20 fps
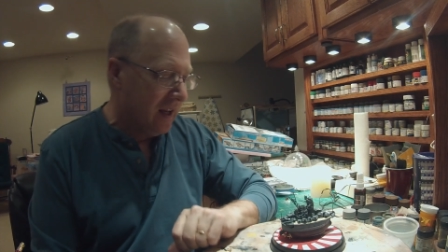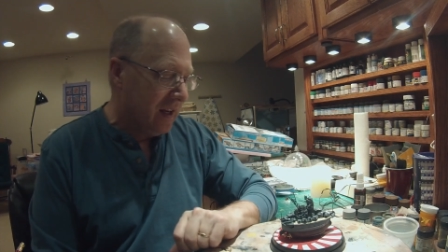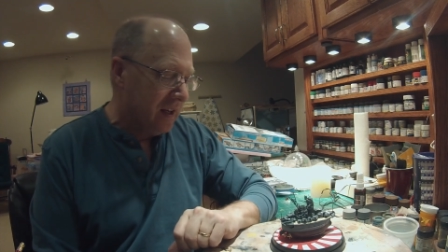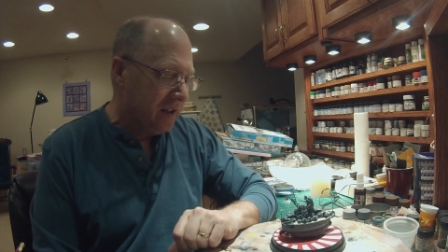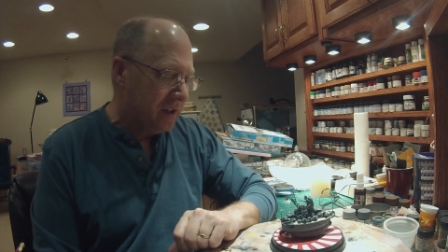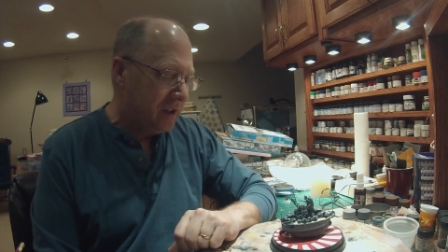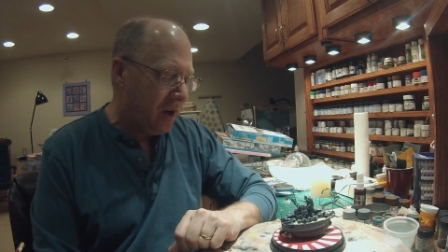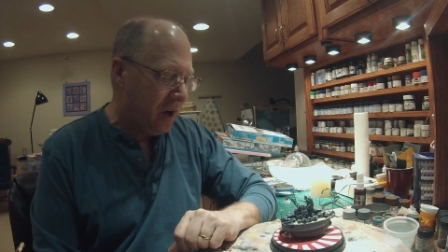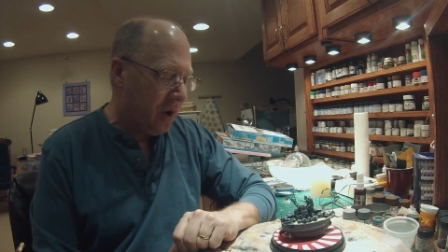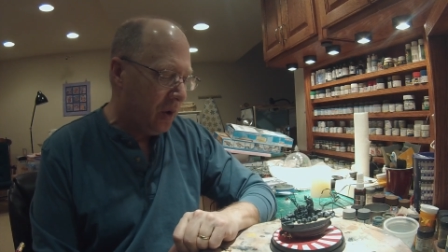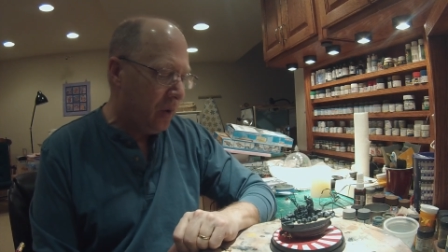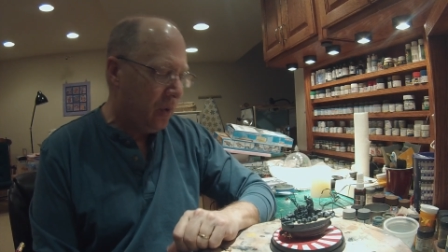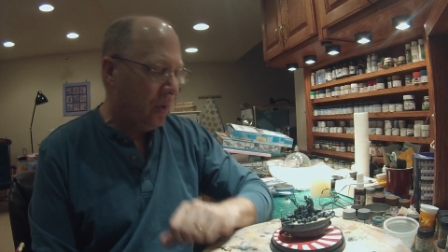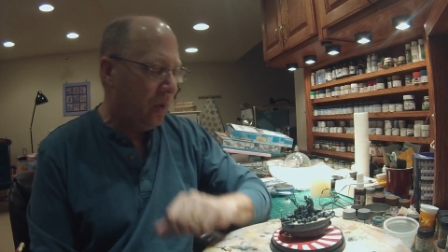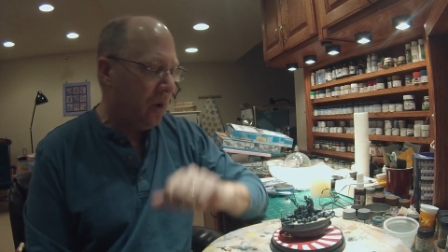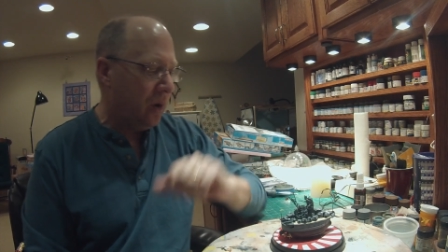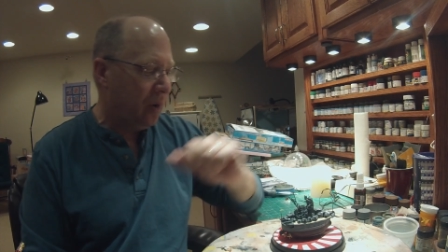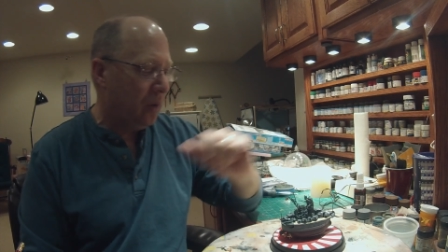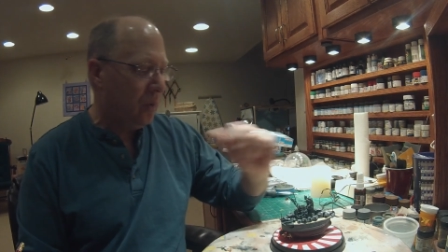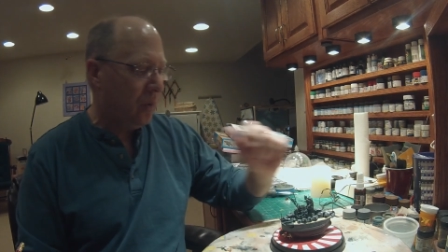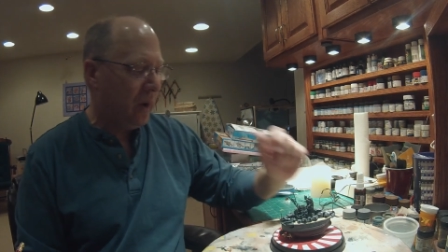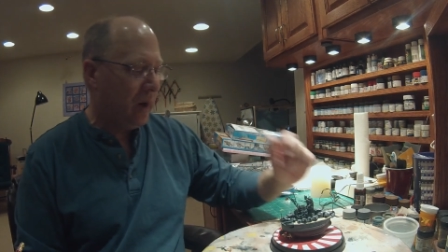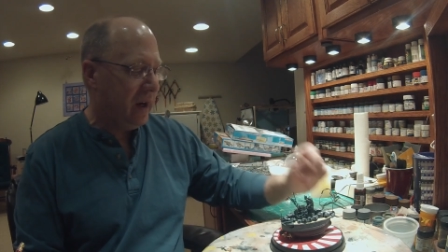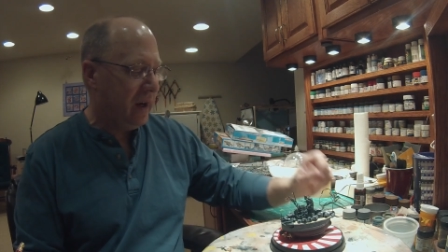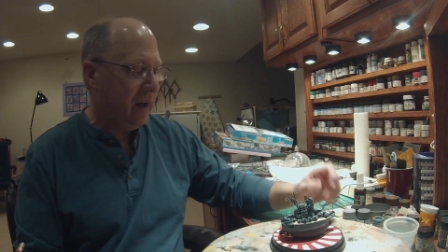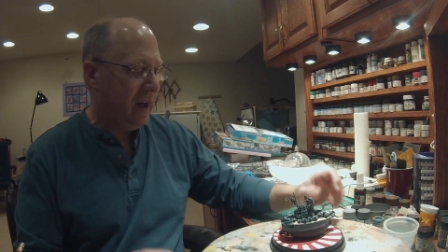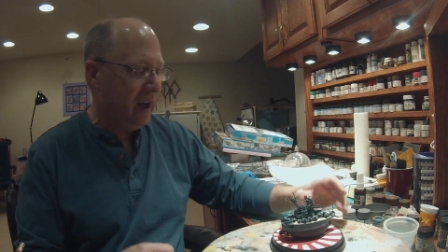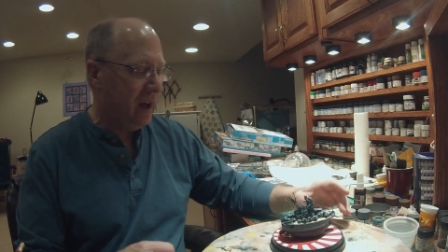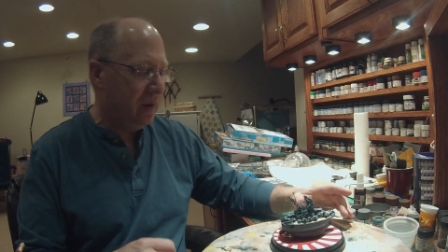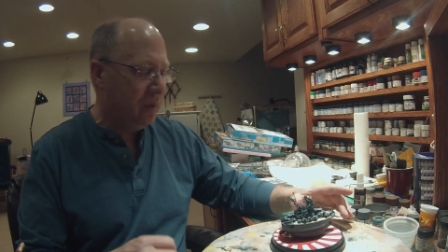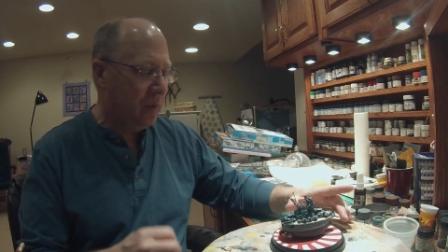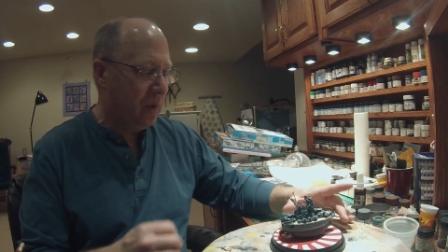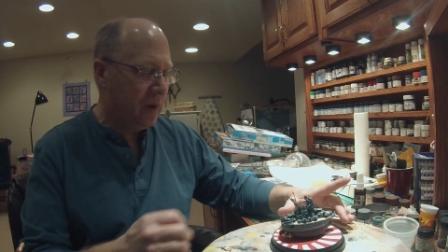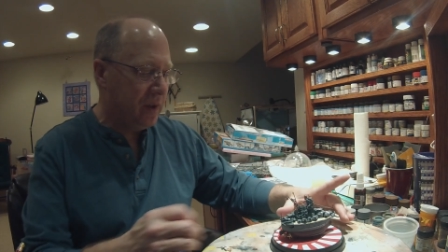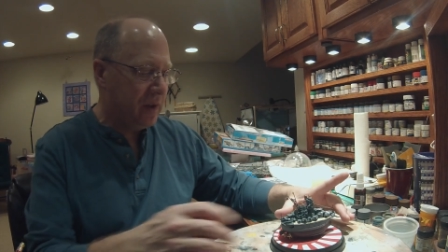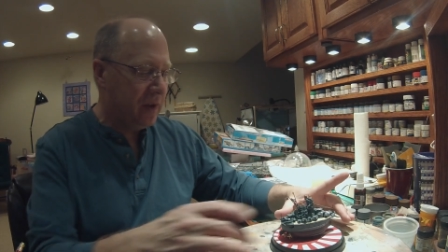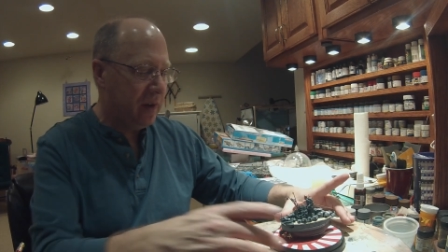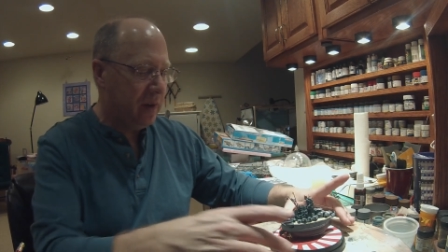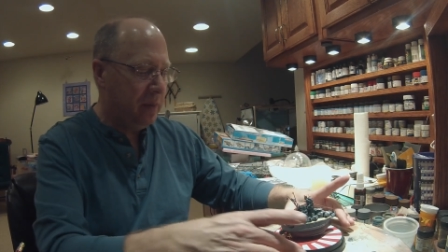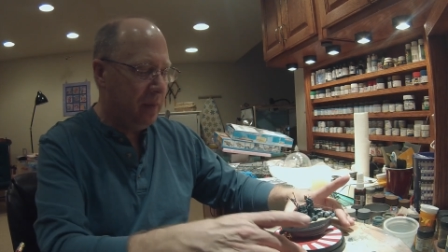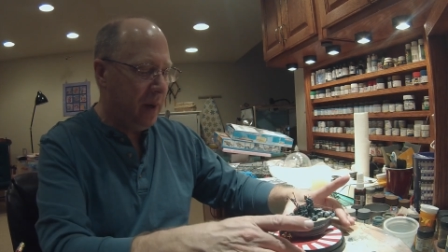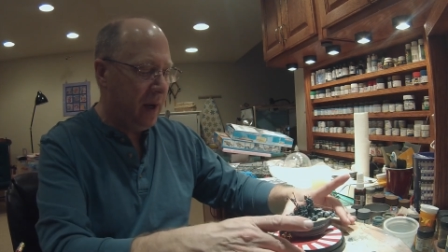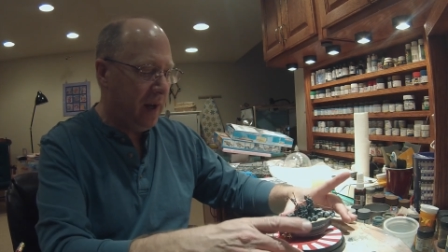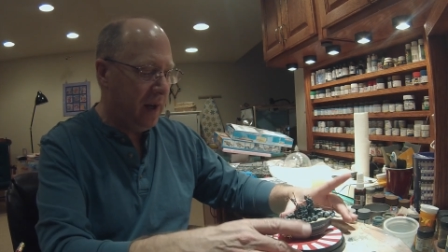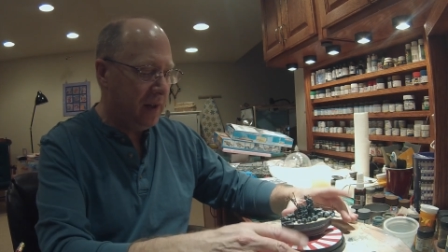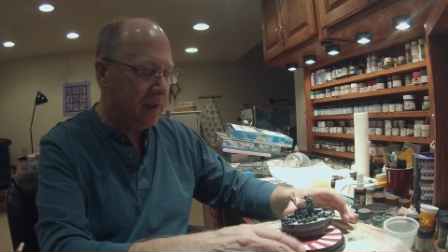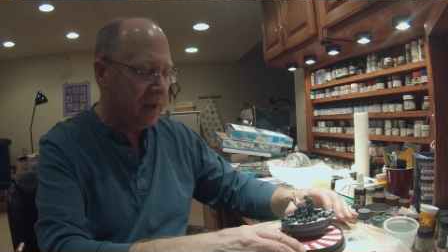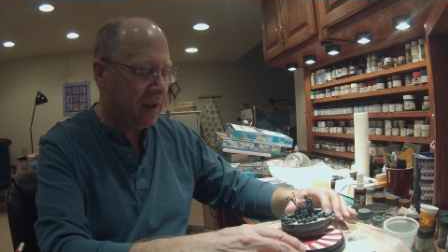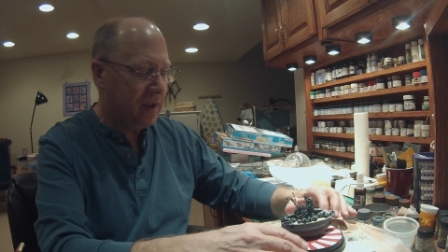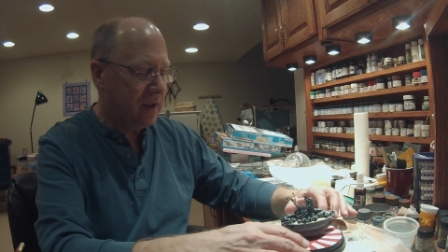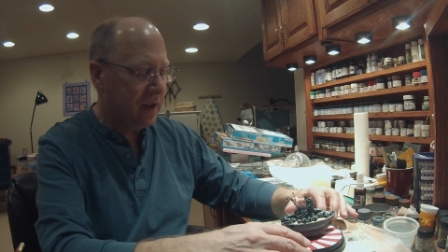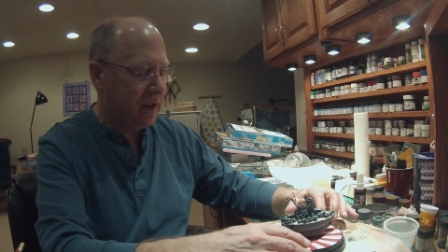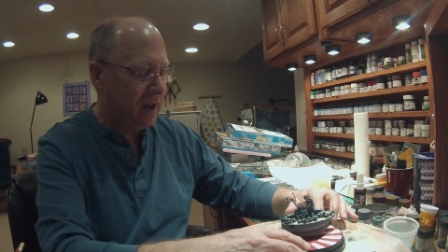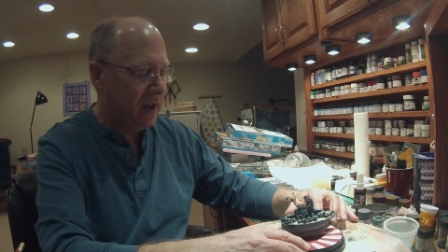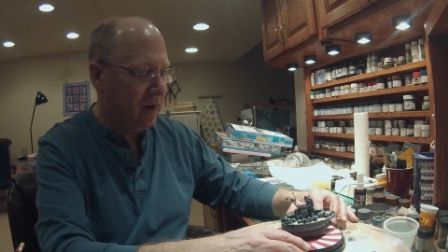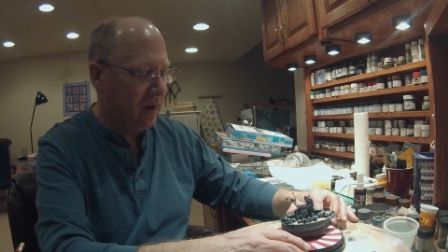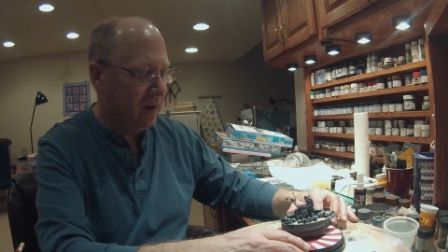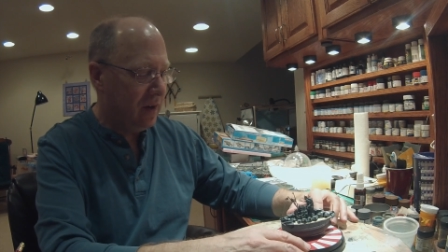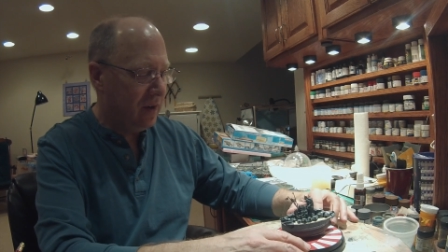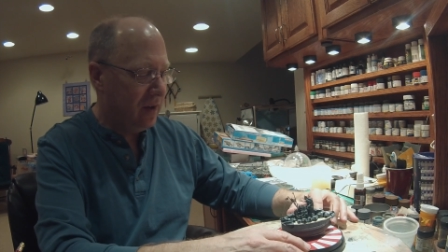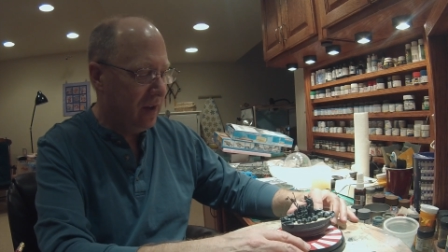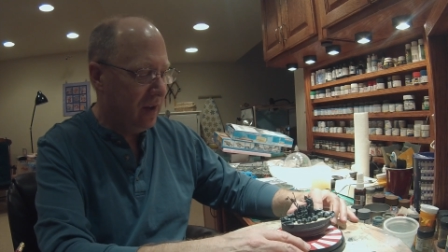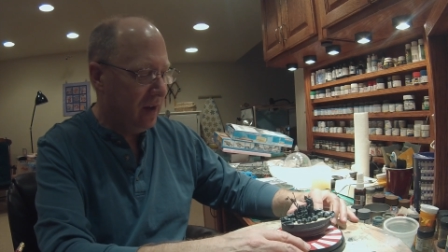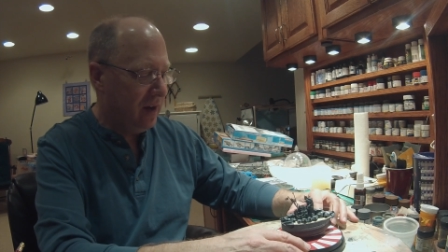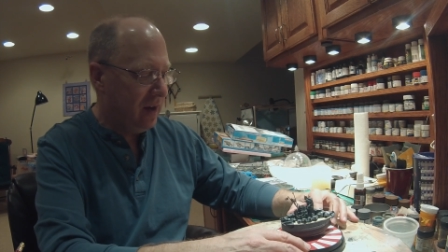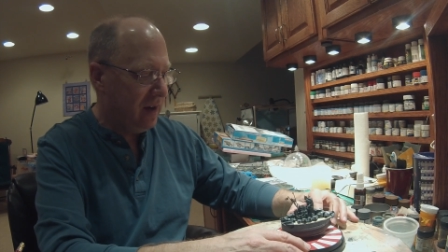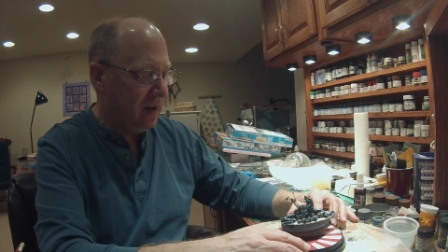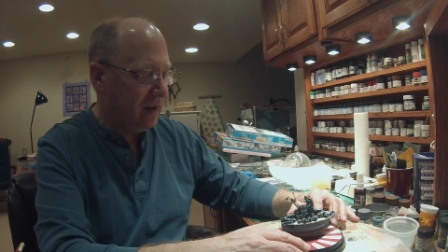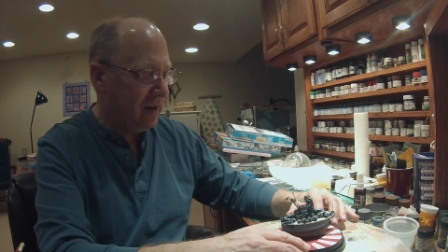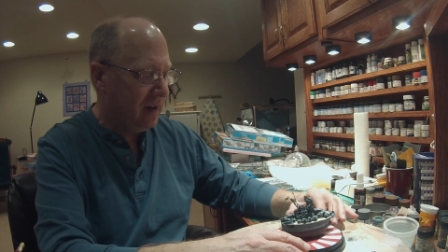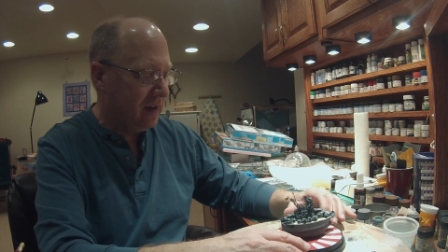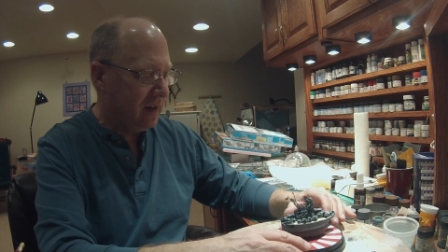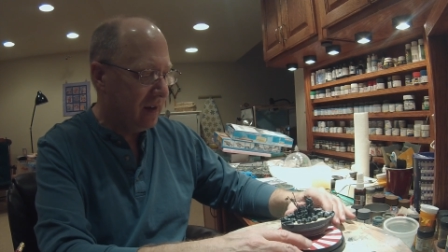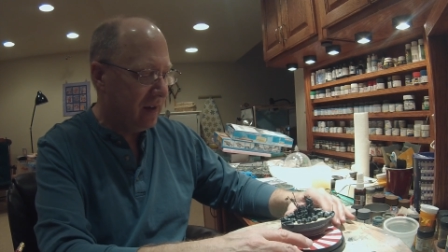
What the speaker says: So what I did was on the base secured the